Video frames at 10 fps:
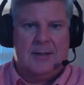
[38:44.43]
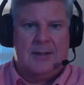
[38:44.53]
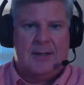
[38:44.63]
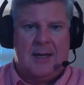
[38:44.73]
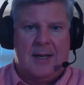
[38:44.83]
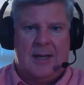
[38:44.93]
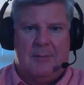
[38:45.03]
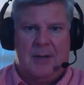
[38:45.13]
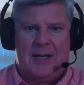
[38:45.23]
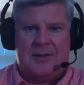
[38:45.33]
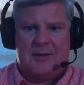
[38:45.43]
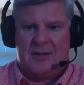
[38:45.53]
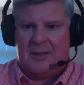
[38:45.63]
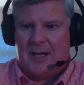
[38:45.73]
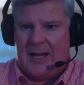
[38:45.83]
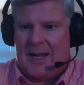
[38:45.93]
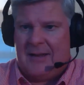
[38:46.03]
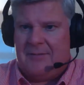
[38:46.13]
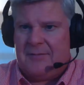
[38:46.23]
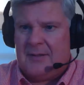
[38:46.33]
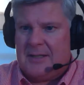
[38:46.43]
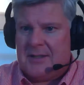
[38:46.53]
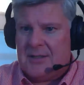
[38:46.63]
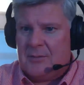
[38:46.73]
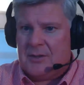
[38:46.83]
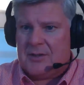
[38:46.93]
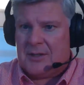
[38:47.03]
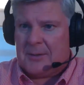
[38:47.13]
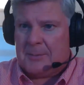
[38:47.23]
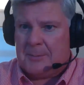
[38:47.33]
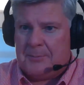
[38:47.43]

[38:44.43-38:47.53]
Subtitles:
Okay, back to the live. Let's see what's here.